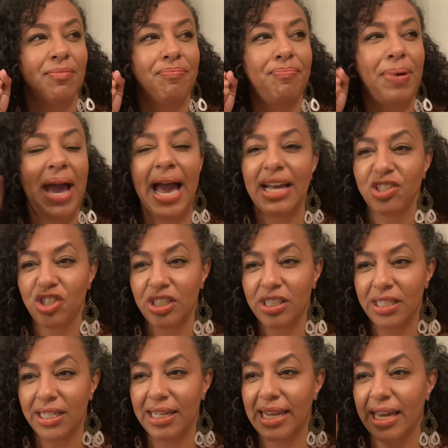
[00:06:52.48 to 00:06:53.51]

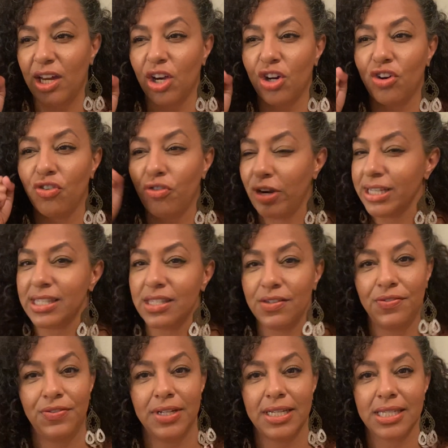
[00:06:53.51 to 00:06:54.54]
passionate, like
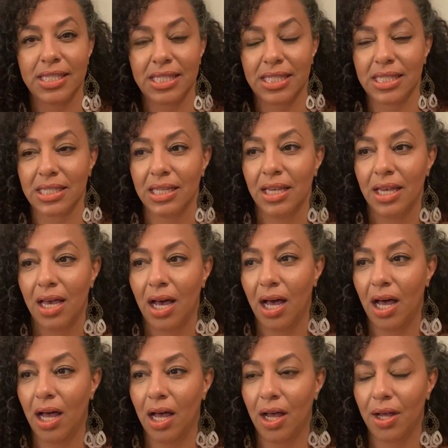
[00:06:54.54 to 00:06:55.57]
aggressiveness.
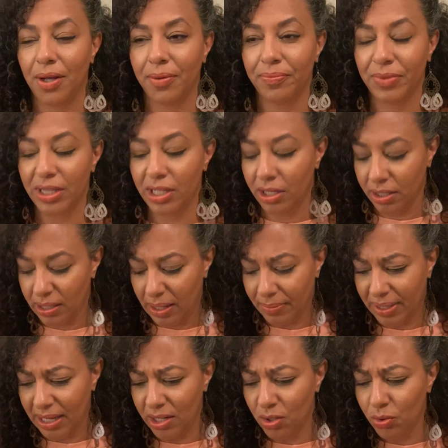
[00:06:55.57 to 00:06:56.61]
Look, I'm
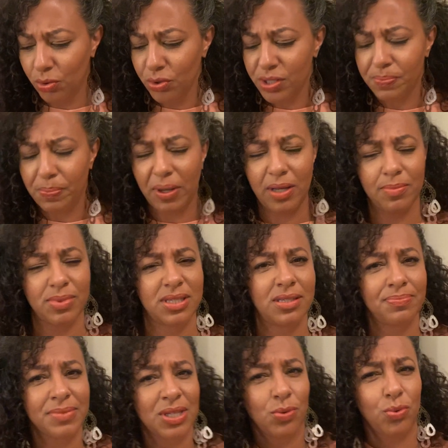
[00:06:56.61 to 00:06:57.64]
getting
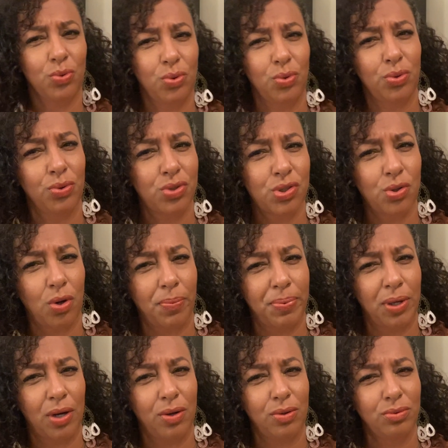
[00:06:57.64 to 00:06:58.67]
goosebumps. Ooh,
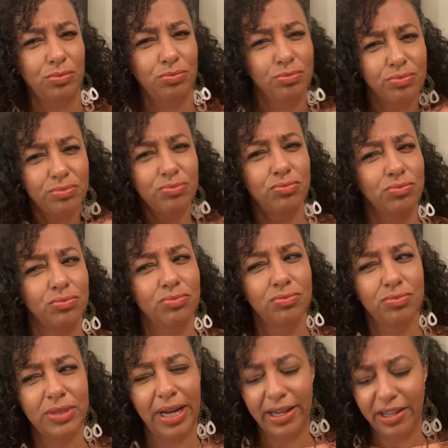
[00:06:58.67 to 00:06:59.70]
Scorpio,
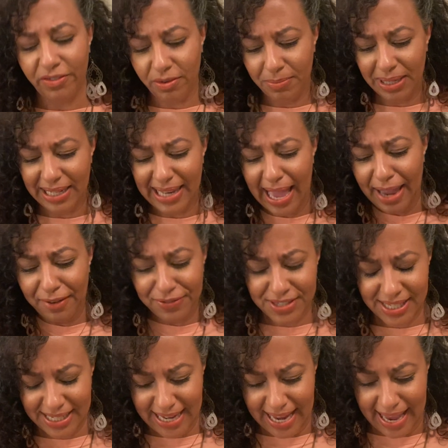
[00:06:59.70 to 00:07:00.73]
y'all giving me life
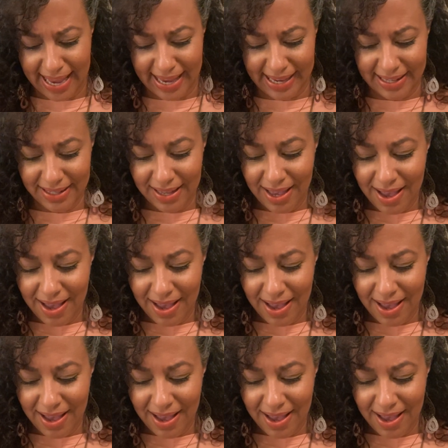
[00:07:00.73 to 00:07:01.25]
today.